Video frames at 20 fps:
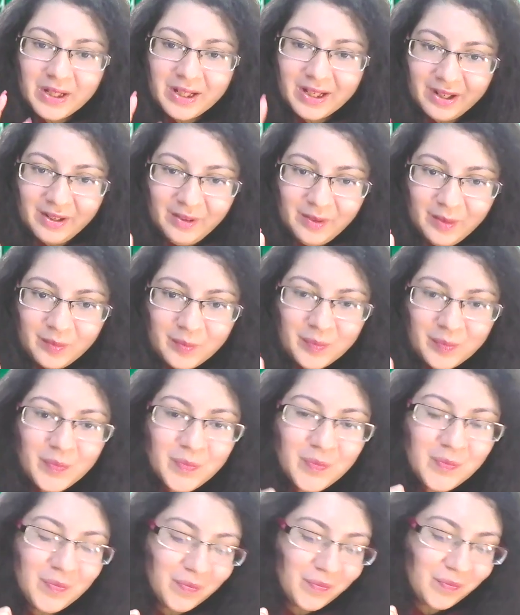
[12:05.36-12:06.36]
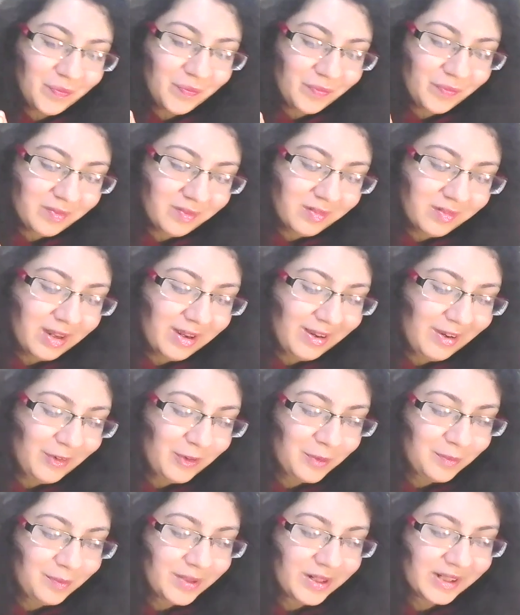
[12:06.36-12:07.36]
Clear? I
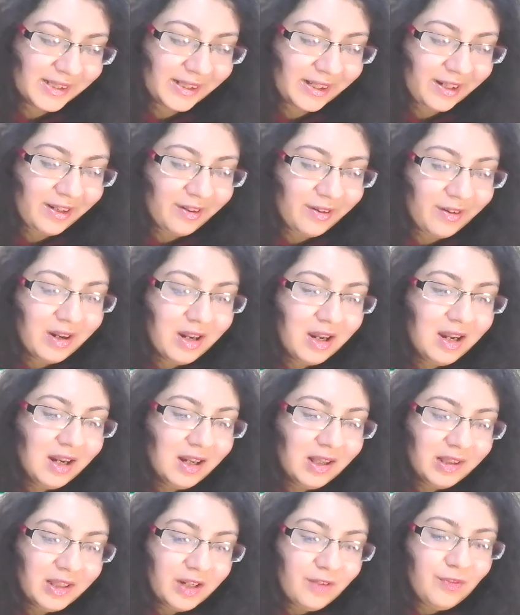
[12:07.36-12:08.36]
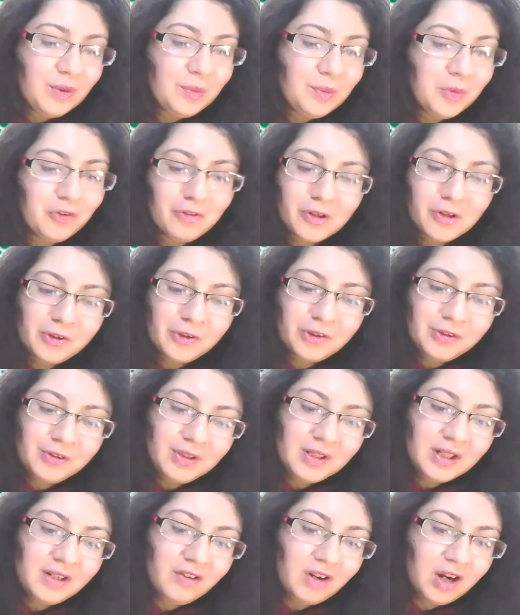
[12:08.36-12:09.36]
hope it is clear. Then we move on to
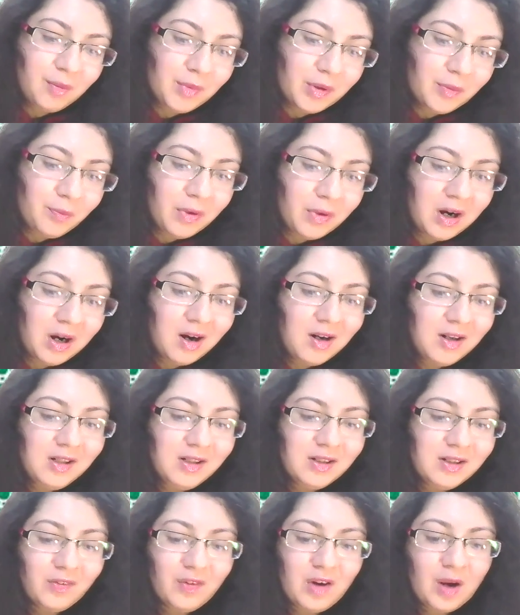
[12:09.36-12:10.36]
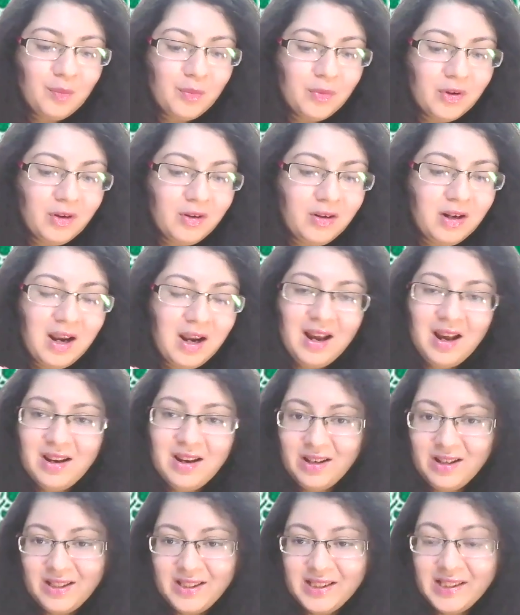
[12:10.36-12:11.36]
the grammar part, grammar
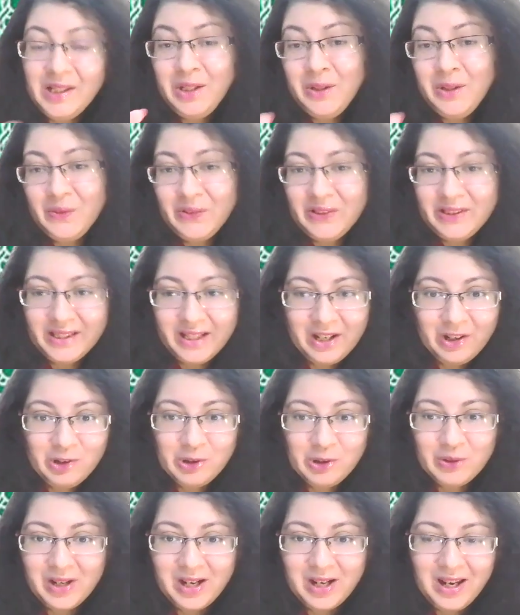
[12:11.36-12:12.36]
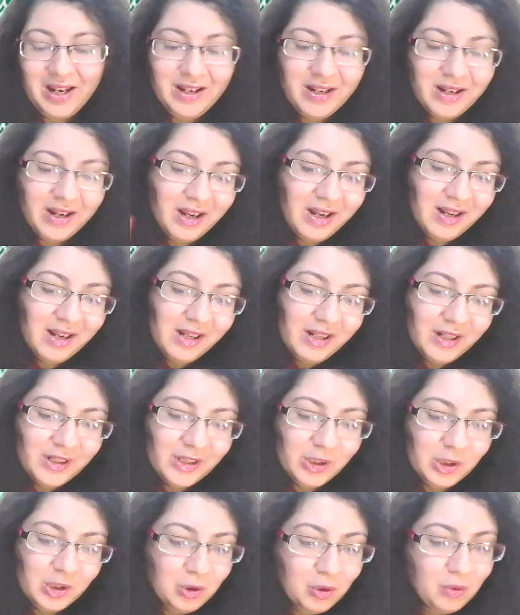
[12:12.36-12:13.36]
and its usage, right?
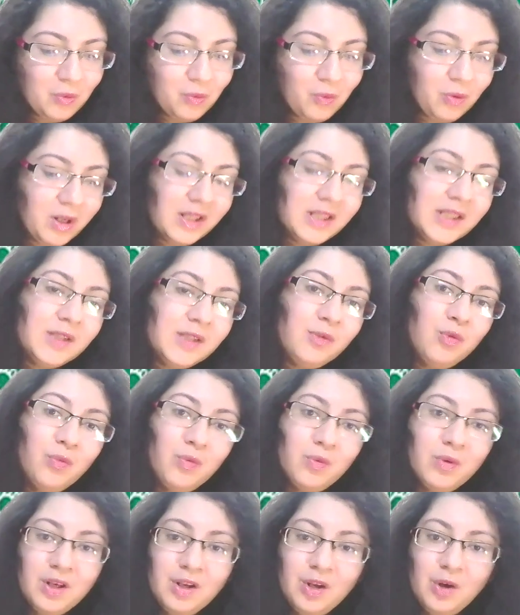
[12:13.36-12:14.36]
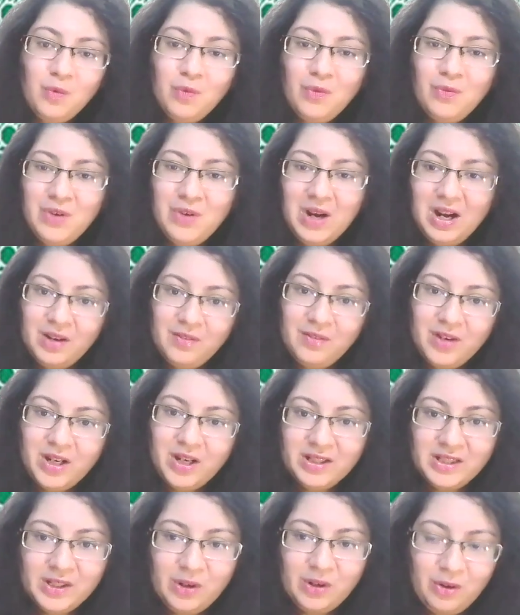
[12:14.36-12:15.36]
So it's very
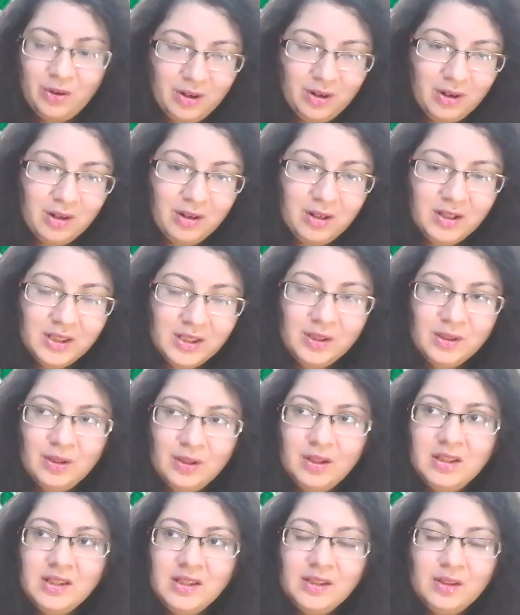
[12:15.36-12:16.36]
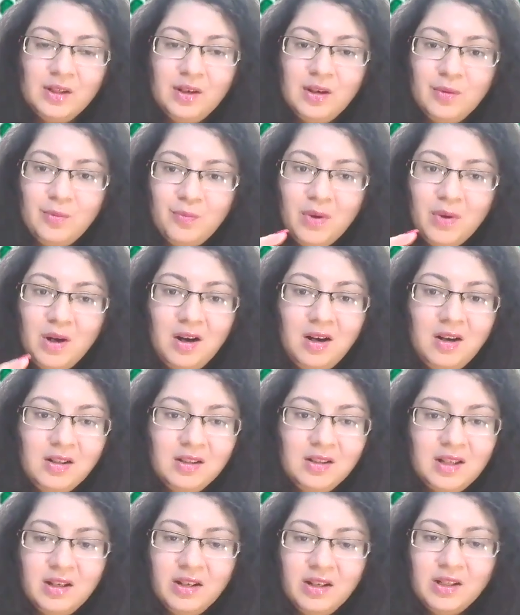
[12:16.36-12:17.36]
very it's a
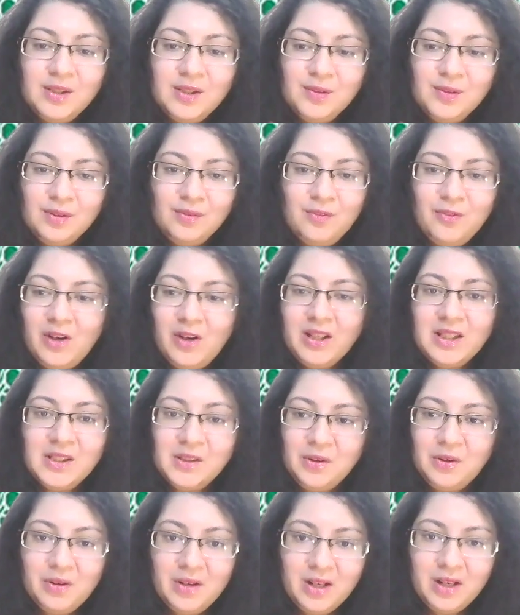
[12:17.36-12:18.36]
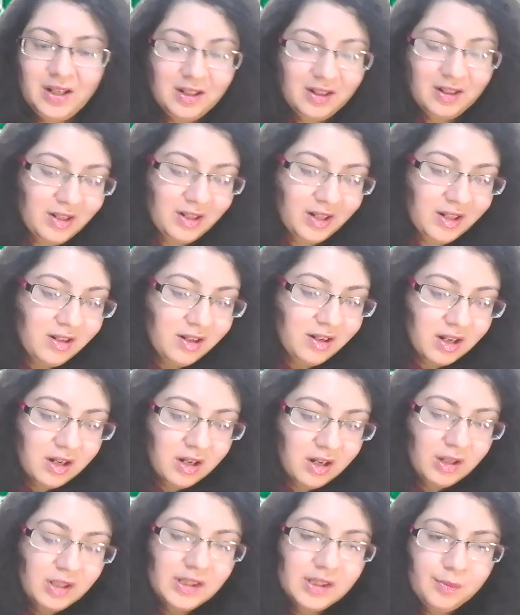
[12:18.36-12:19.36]
part that is very scurrying, right?
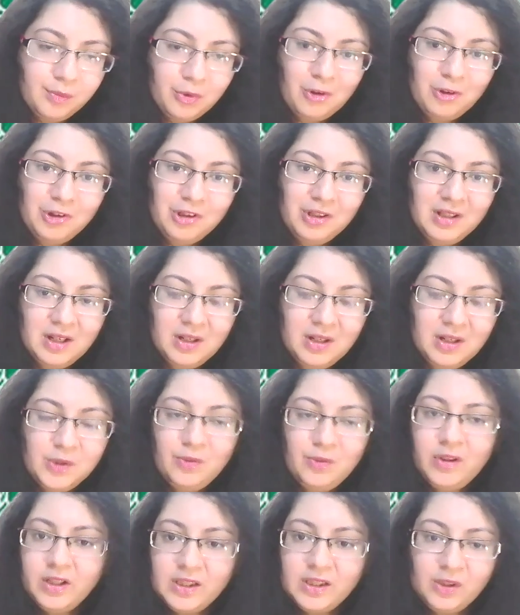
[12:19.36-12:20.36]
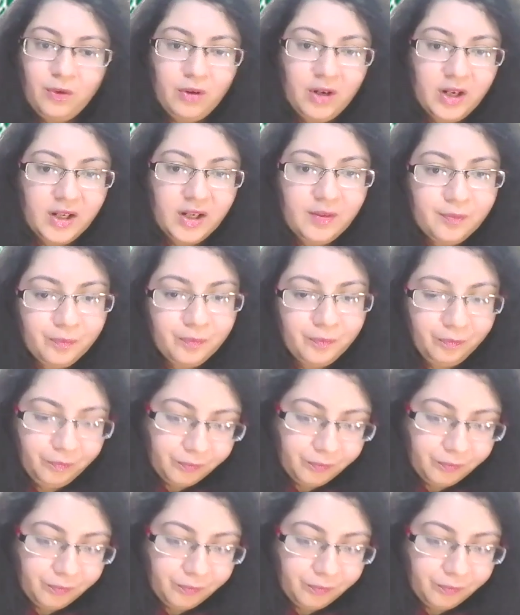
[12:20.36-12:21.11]
It's a portion that is very scurrying.